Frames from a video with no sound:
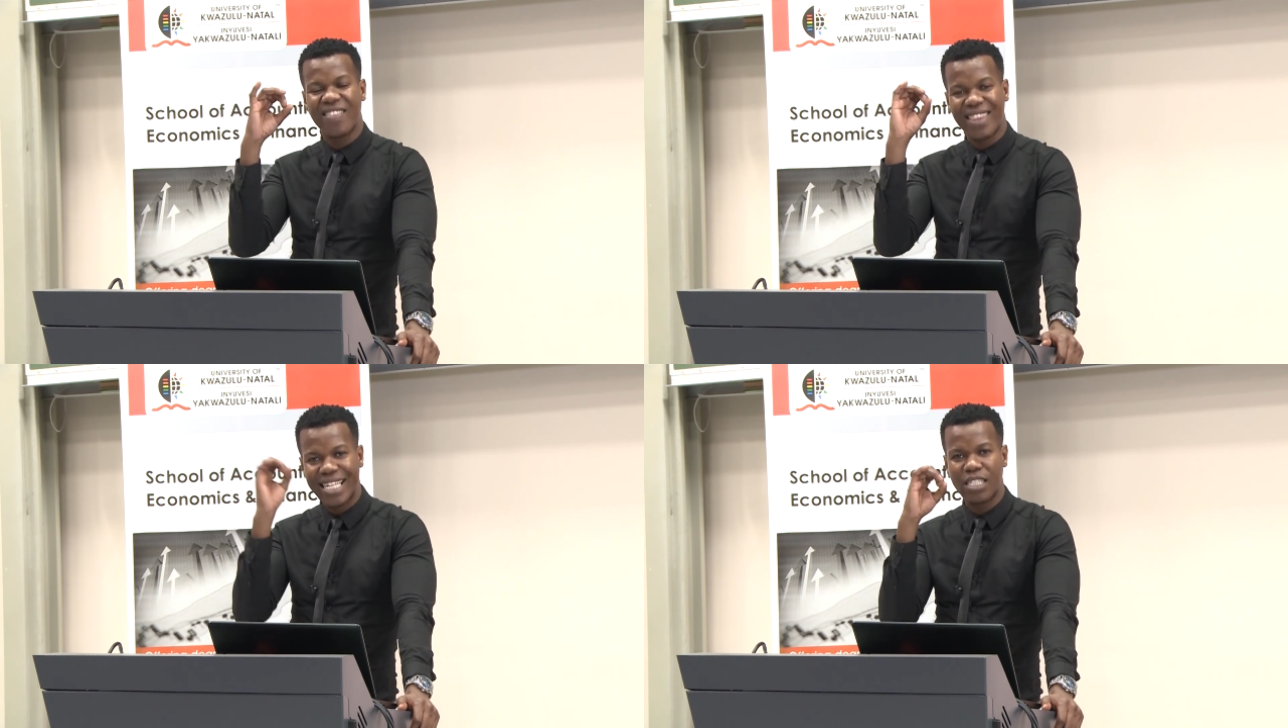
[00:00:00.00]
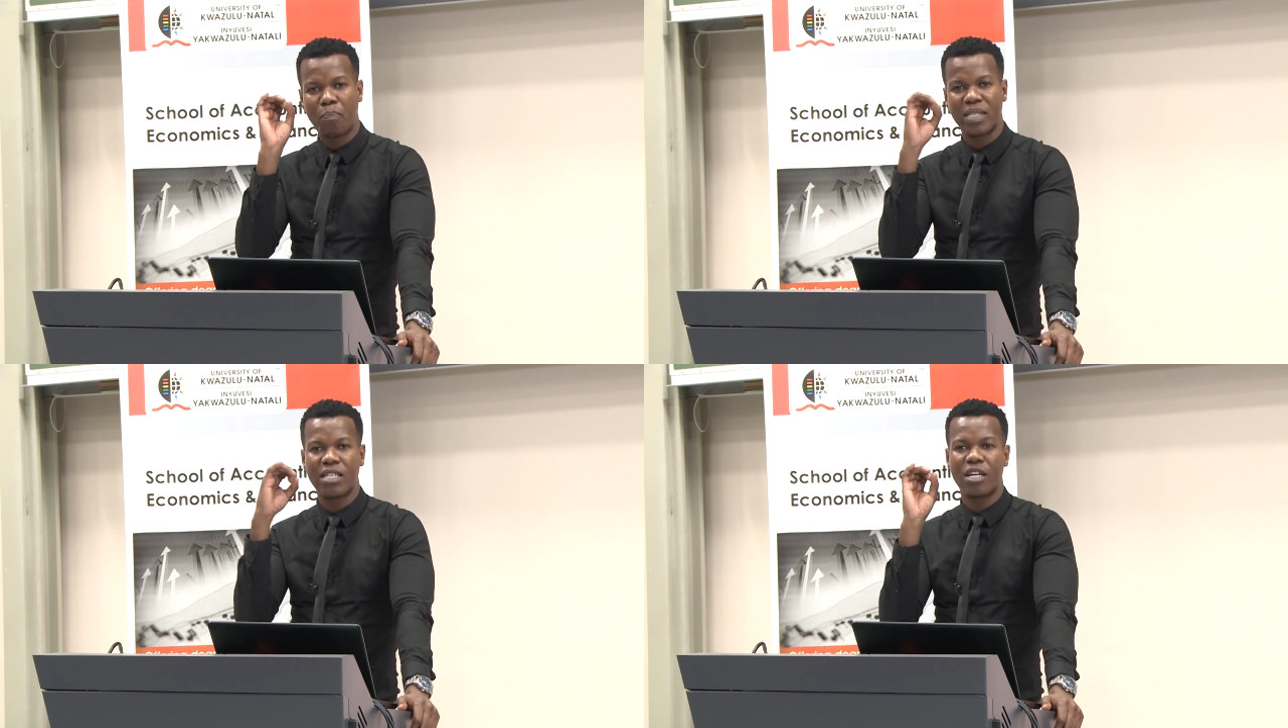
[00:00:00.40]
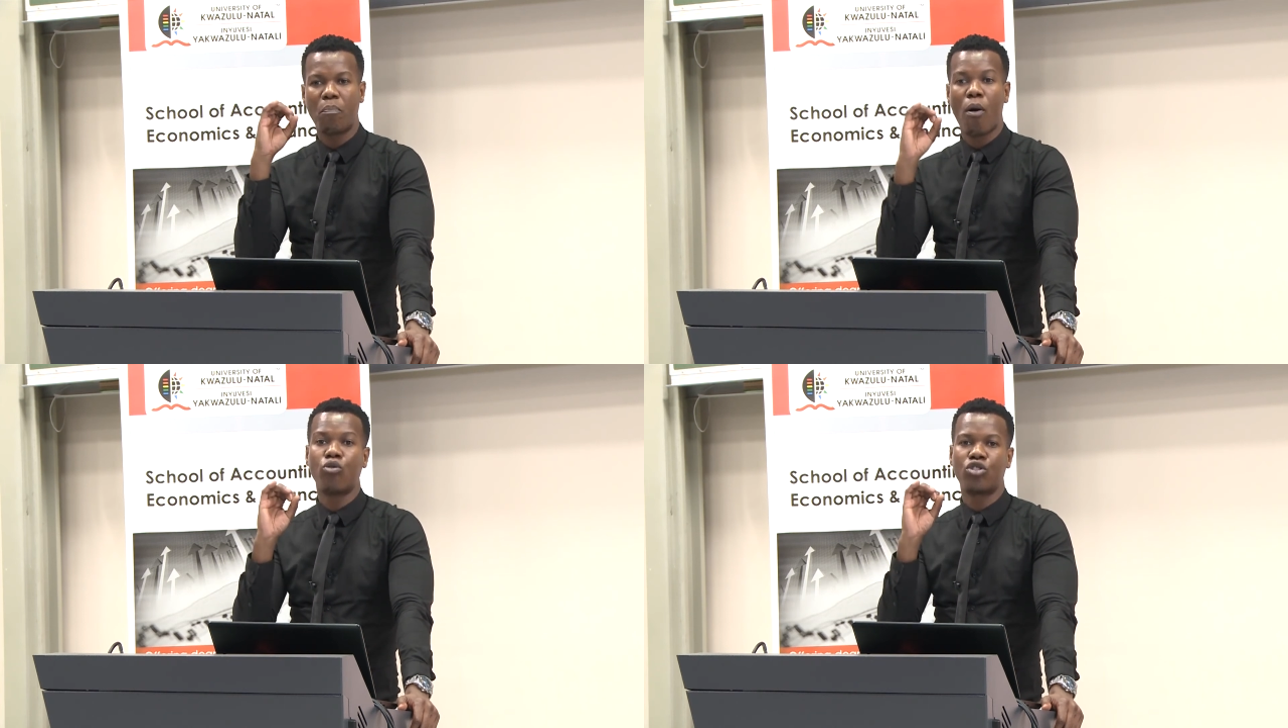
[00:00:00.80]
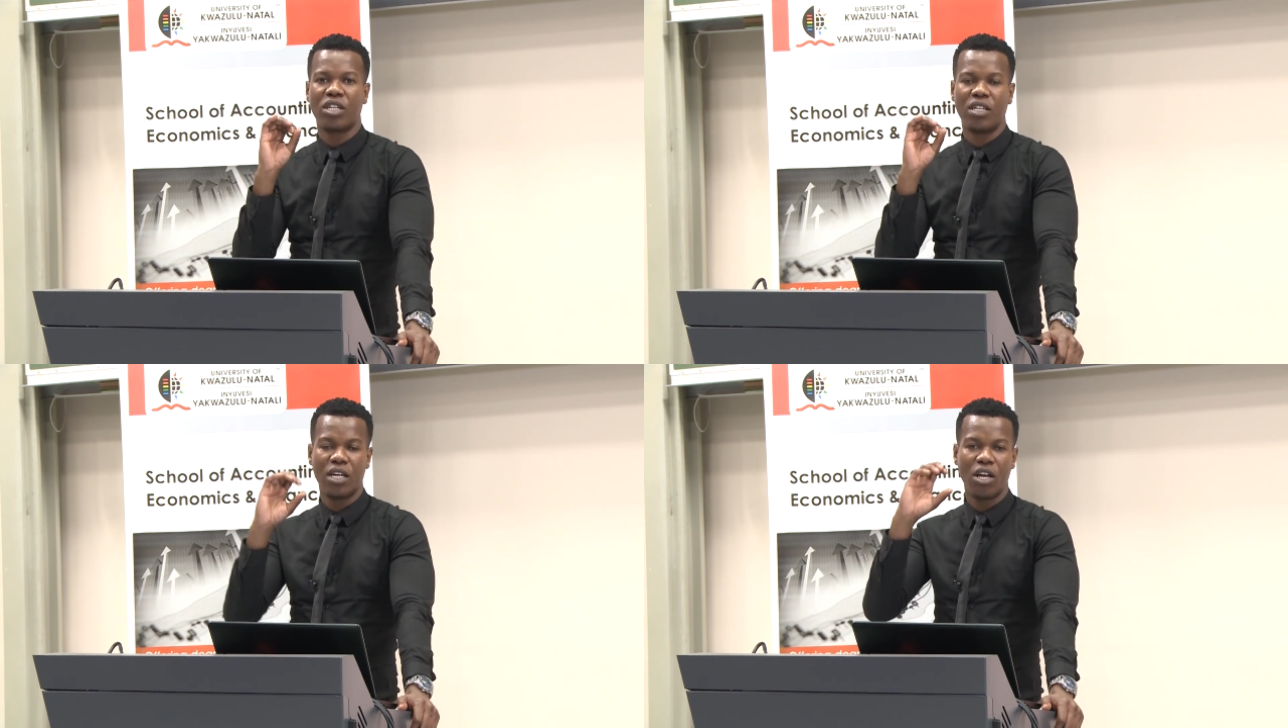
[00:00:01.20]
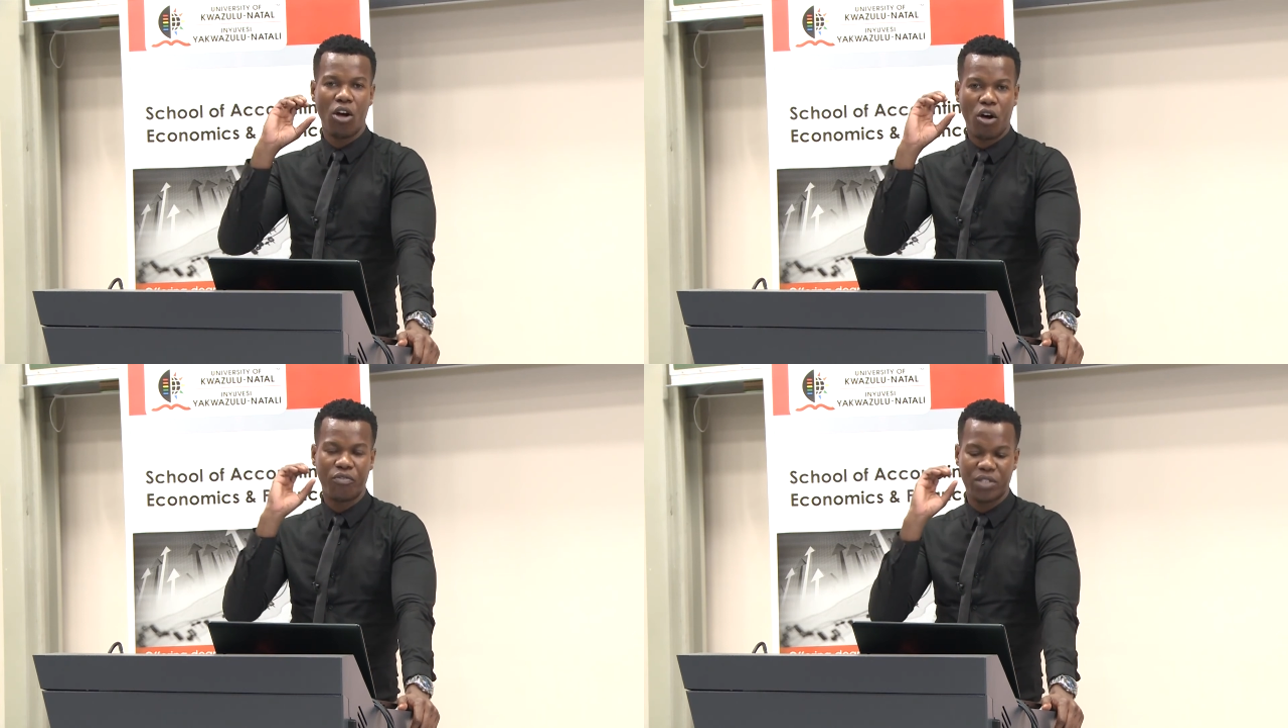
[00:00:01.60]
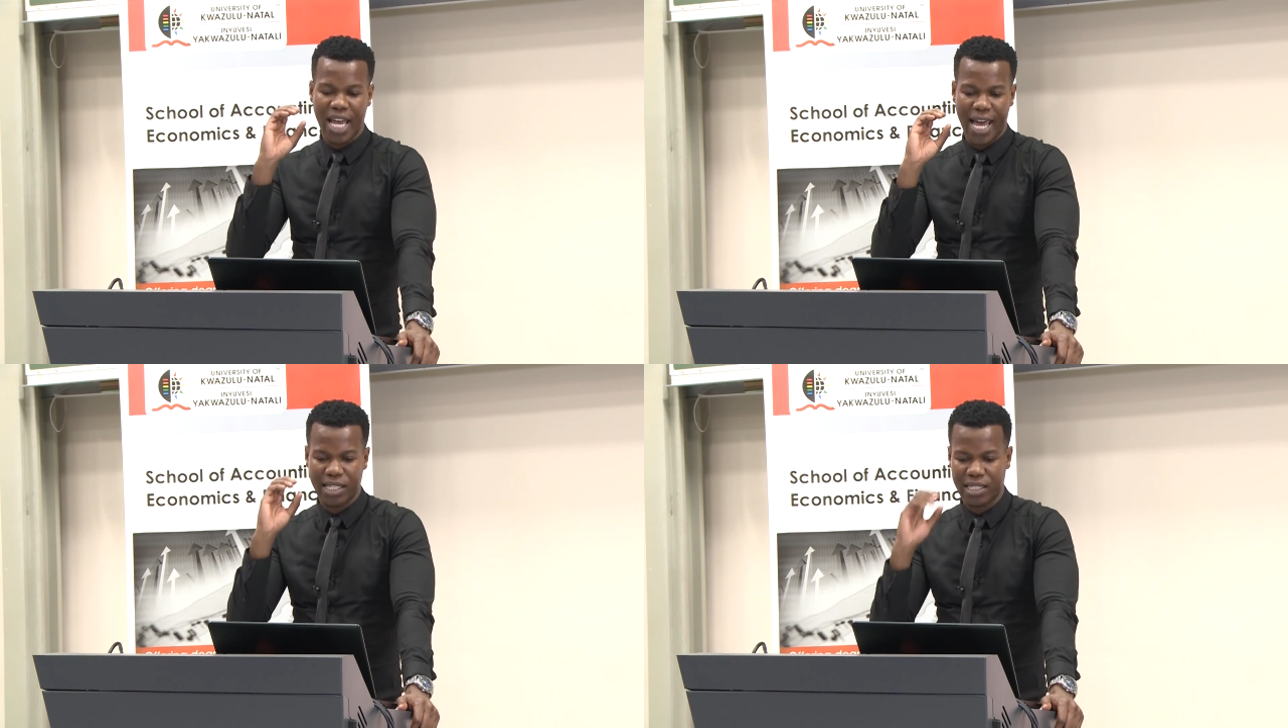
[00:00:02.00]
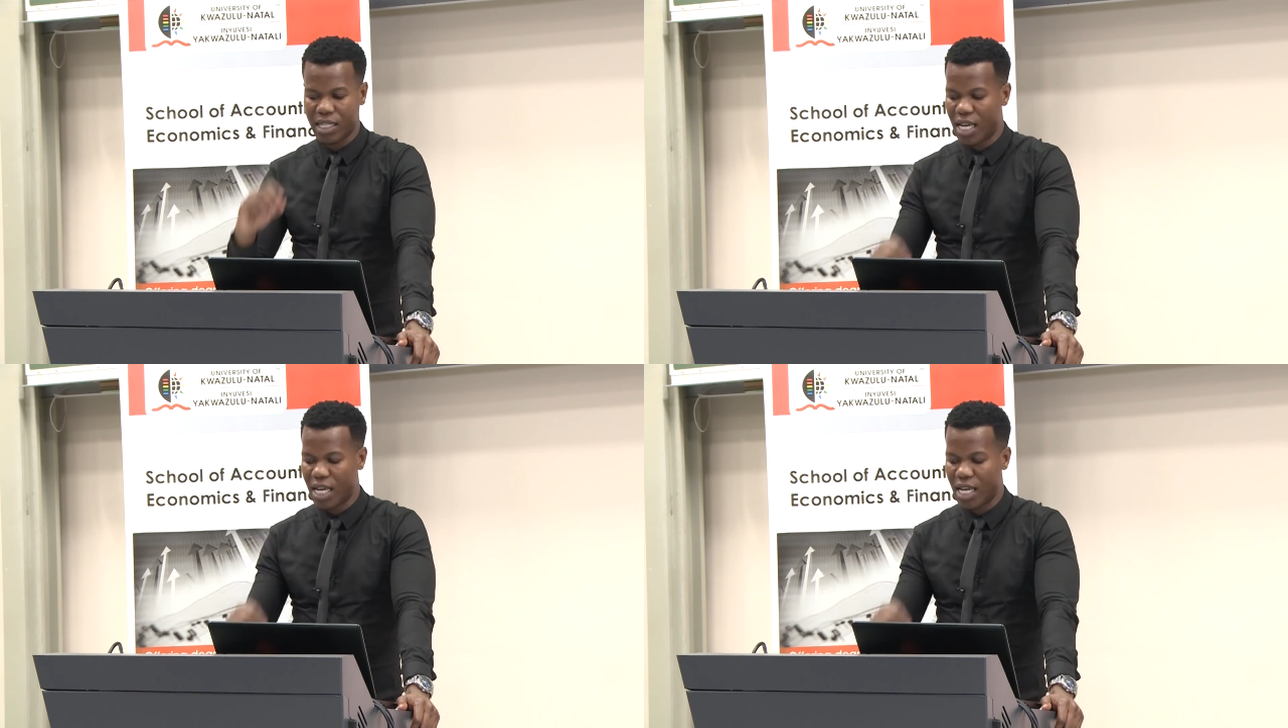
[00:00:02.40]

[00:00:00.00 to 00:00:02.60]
30% portion of tax.